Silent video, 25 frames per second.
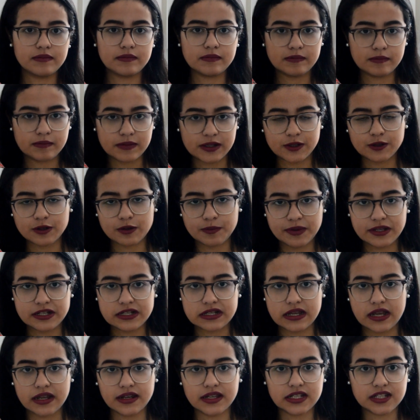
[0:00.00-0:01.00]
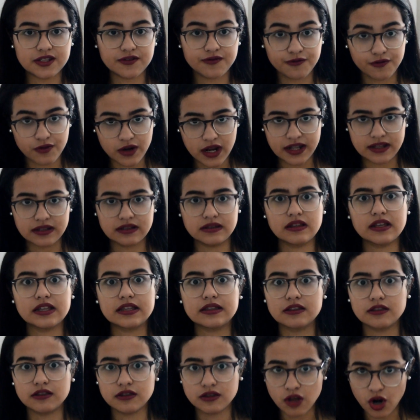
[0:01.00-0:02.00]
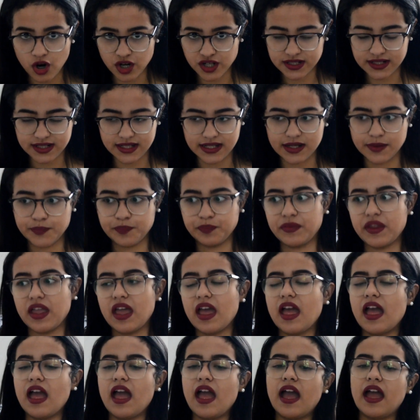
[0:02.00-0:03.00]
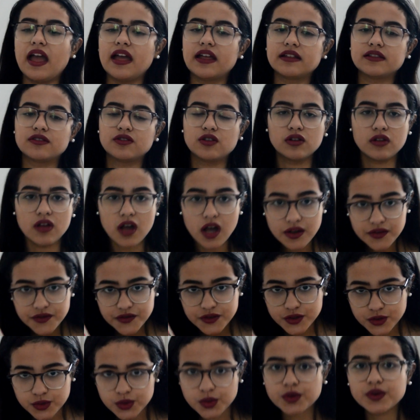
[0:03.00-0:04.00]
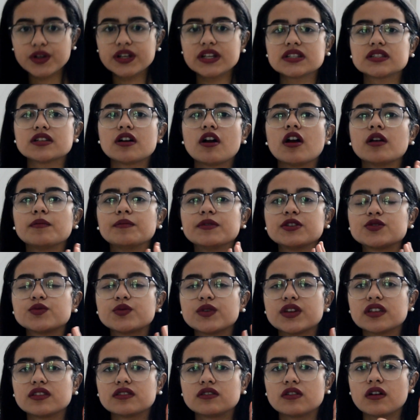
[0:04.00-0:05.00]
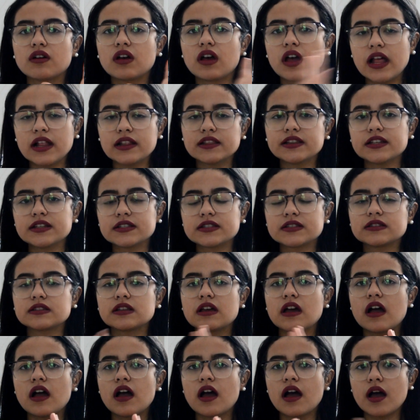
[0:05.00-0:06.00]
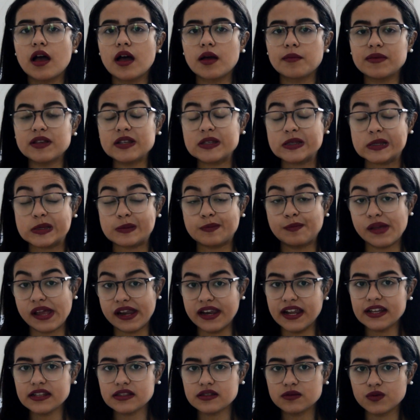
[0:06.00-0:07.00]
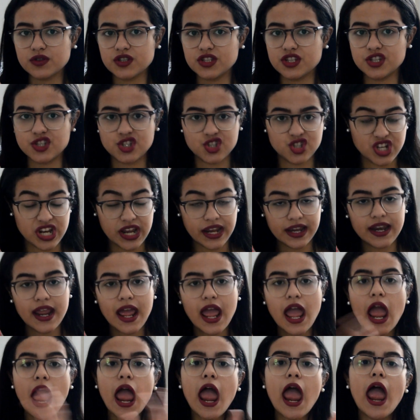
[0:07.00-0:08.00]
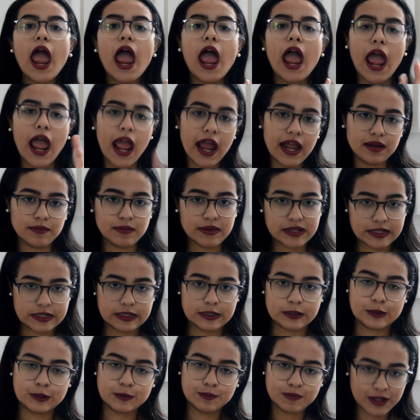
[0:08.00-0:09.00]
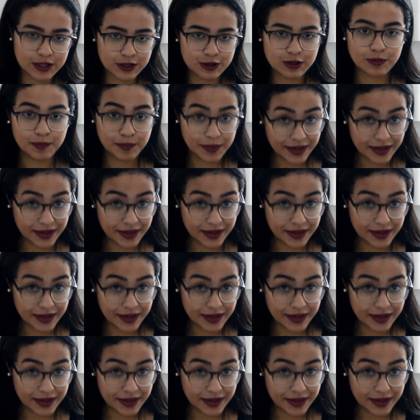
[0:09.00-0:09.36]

Mr. Bingley and his friend Darcy. And the love stories are between the eldest Miss Bennet, which is Jane, and Mr.